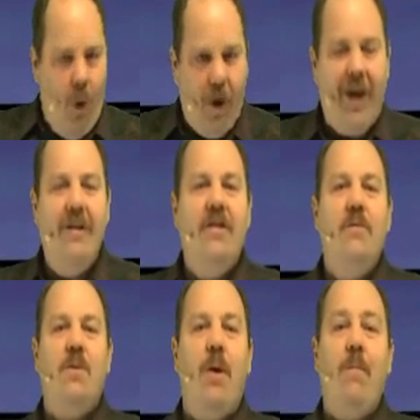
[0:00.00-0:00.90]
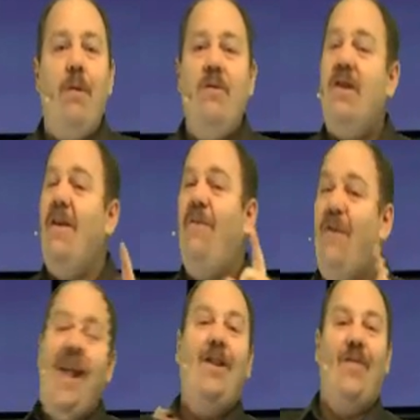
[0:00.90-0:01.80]
Organisms reproducing
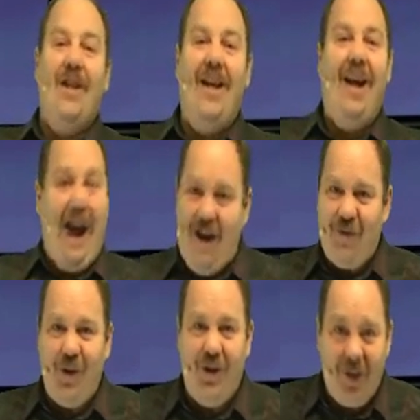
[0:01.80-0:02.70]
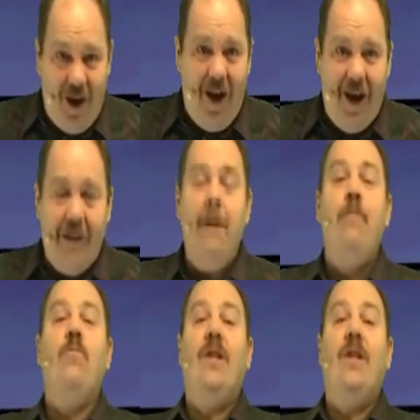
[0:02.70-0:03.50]
faithfully after their kind.